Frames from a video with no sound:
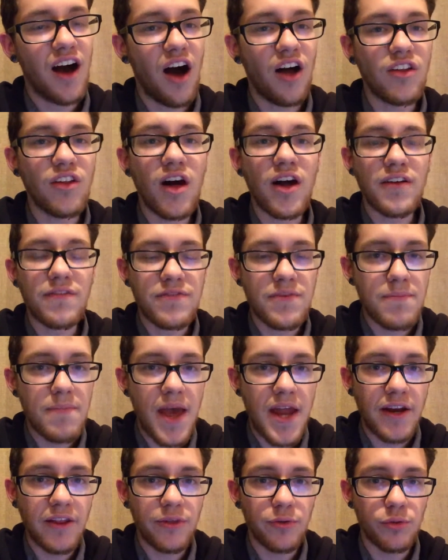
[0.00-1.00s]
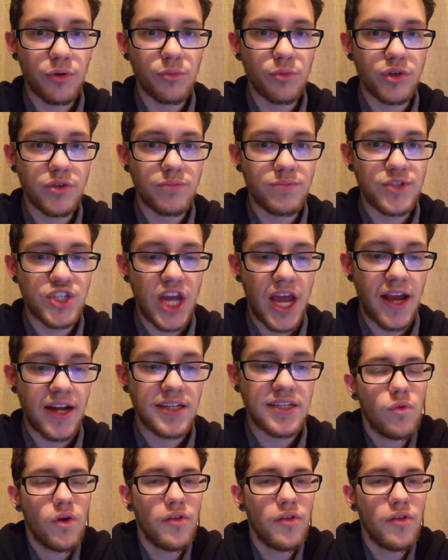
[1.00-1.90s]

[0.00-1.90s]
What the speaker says: a lot of the men in the room would object.